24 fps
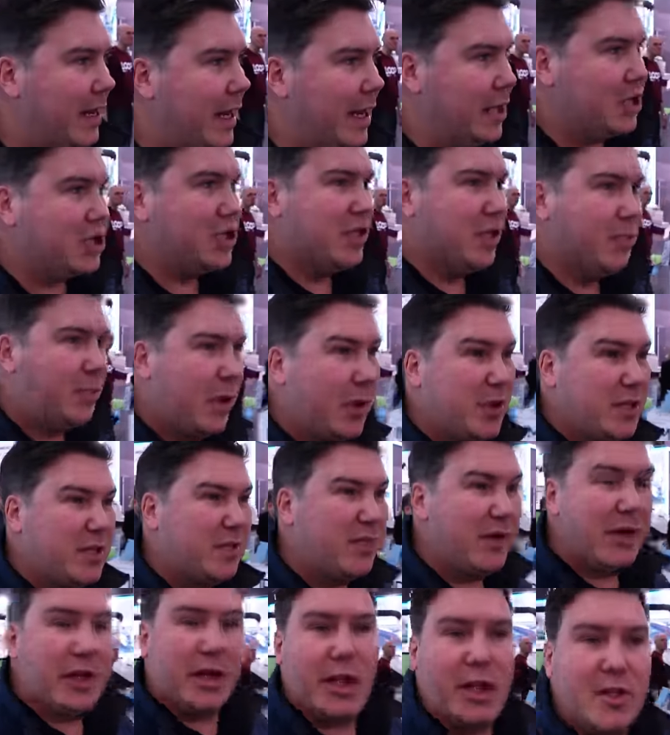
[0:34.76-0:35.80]
but actually the boats are
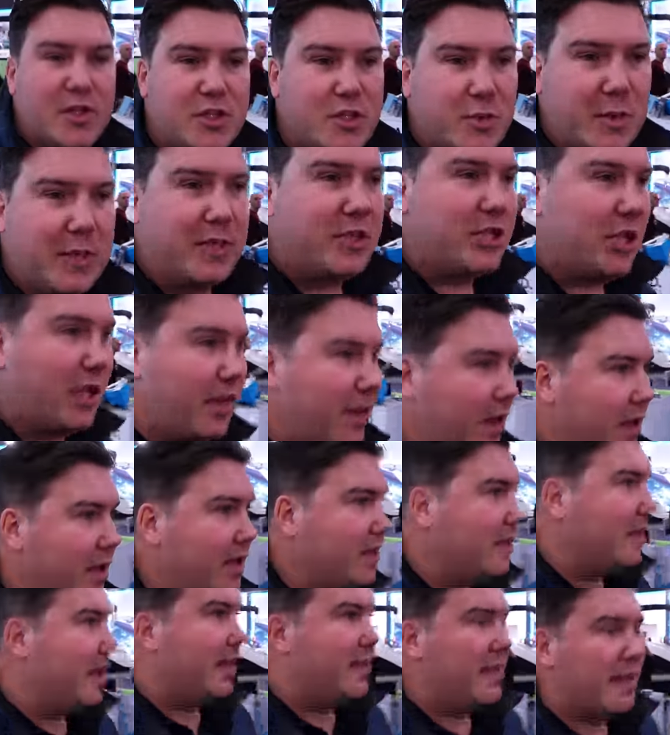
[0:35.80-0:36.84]
very close to each other
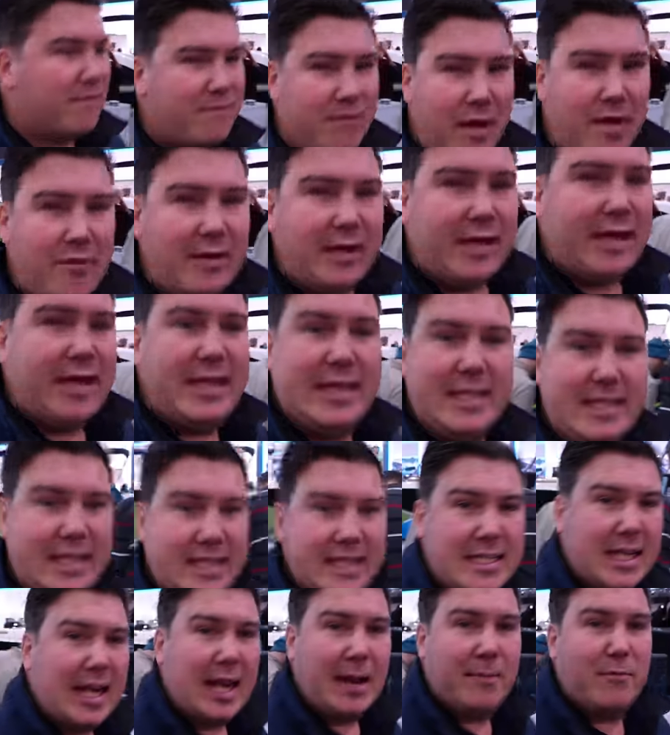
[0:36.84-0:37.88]
and they're very easy
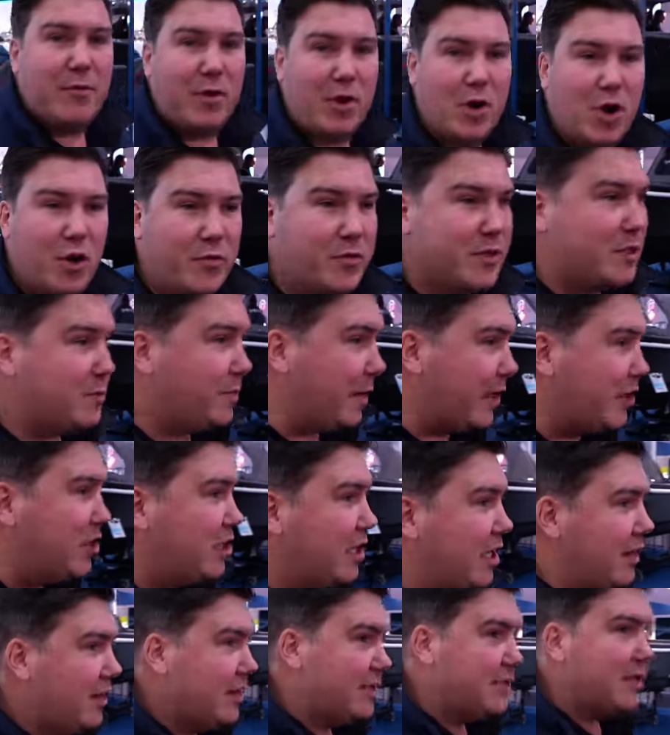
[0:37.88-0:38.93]
to clamber on and off,
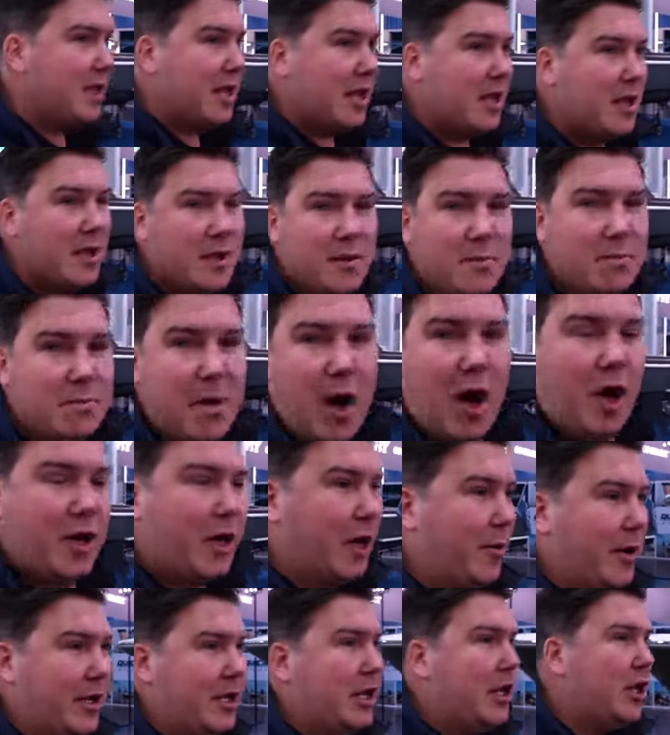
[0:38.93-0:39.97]
especially at this
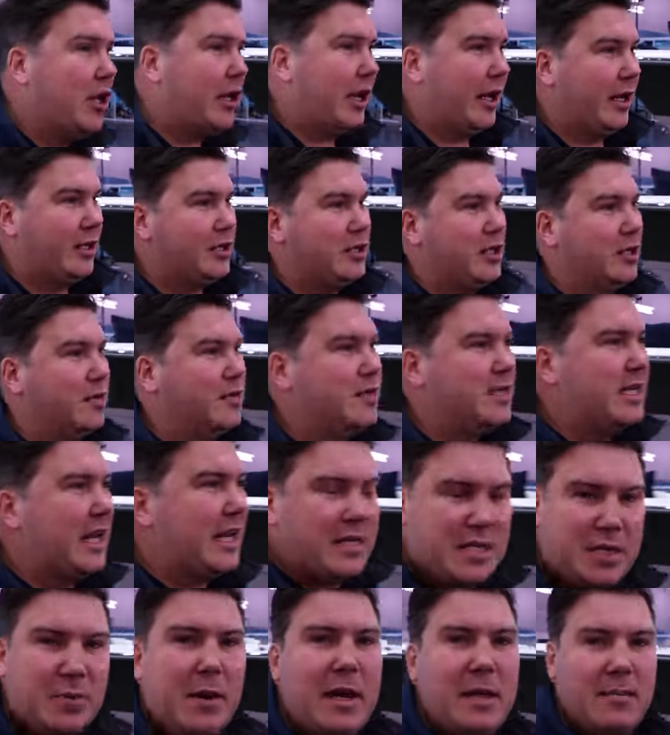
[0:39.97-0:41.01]
market where you're looking at sort of
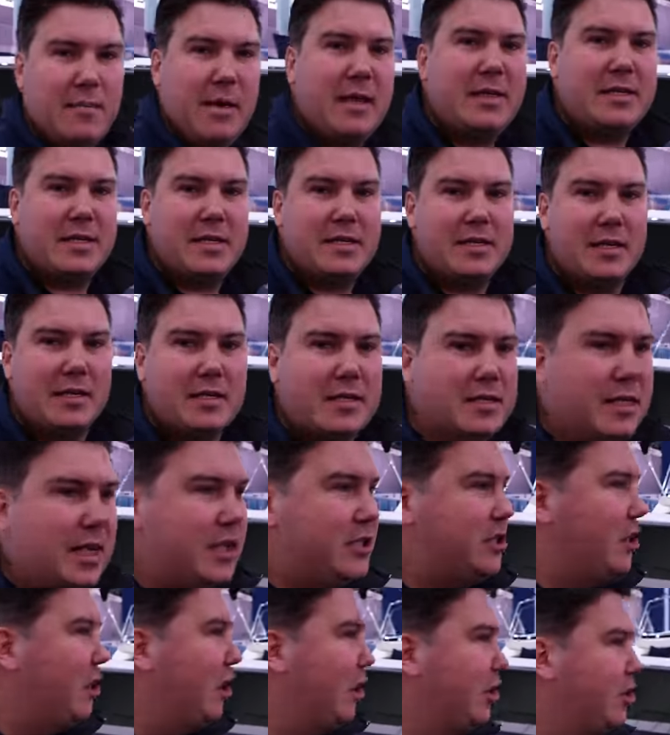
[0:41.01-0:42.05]
six to eight meters, I'd say,
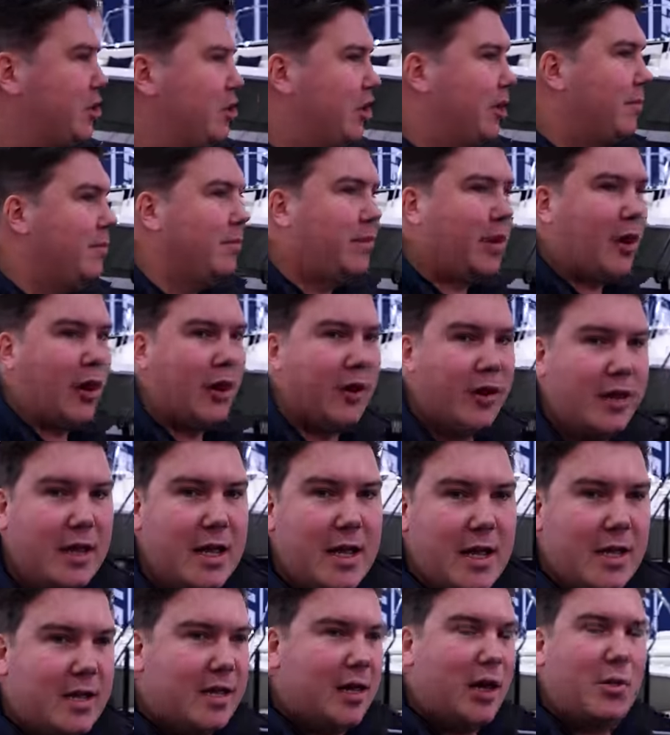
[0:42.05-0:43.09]
so you can jump on,
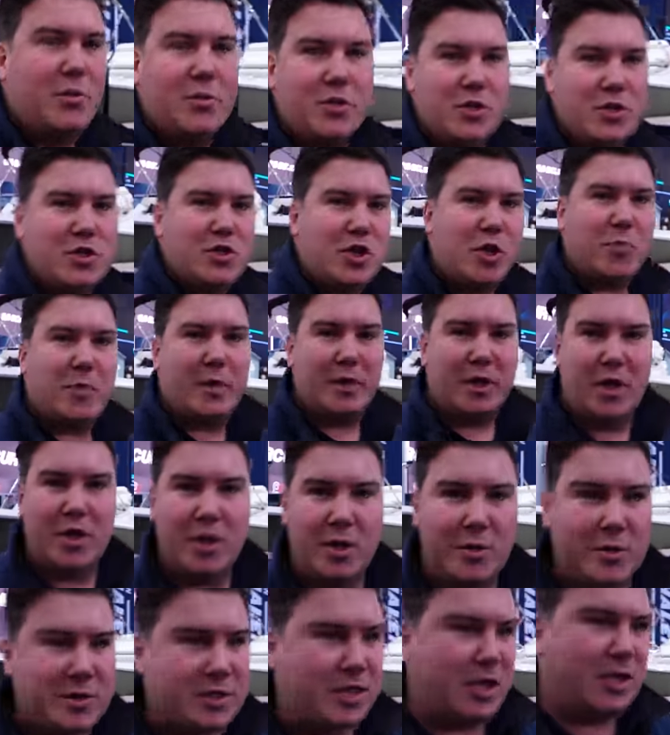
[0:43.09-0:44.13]
no one's stopping you,
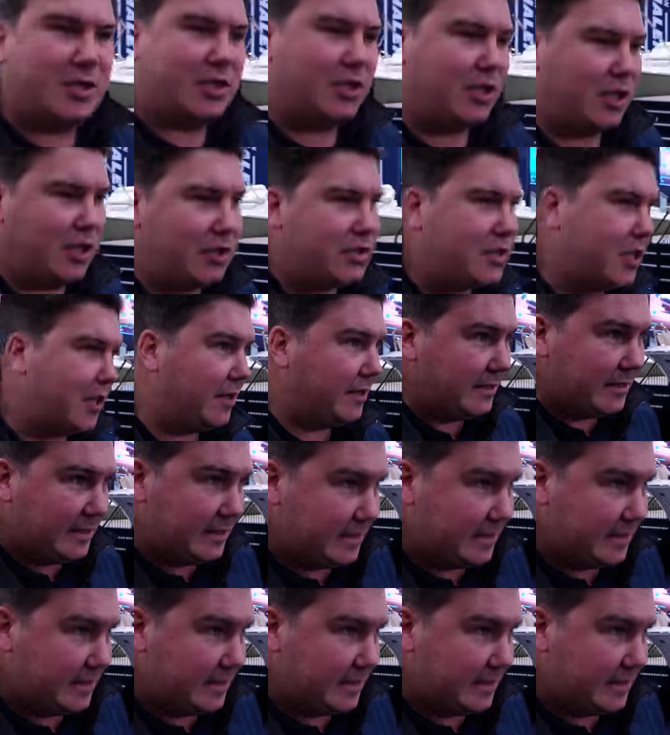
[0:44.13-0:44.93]
no one's asking you to